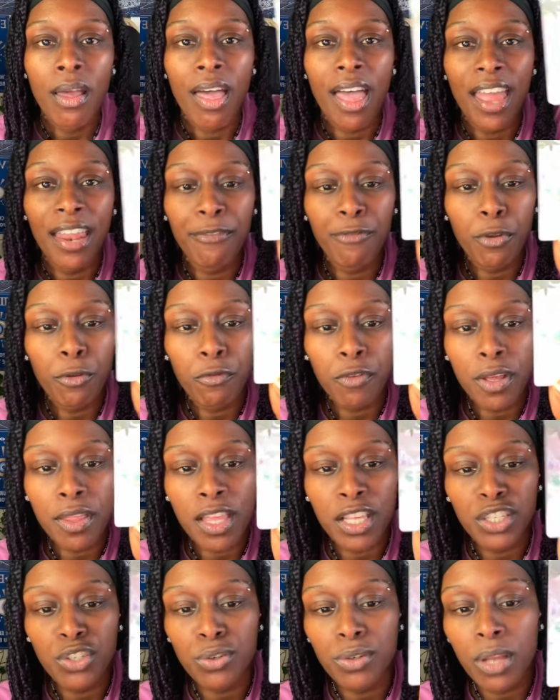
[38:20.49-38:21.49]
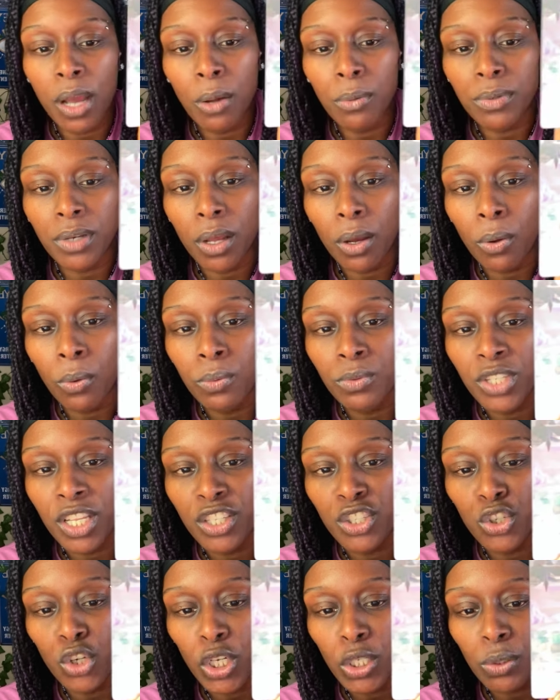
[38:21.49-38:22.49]
And if you feel that you don't know,
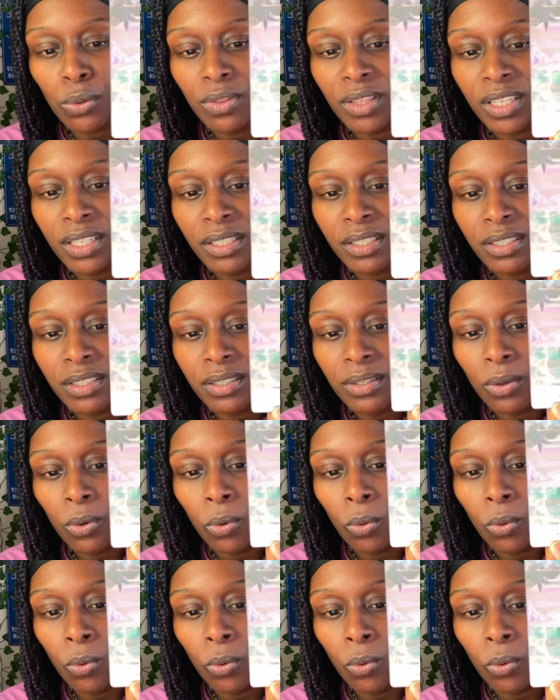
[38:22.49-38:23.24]
then journal this.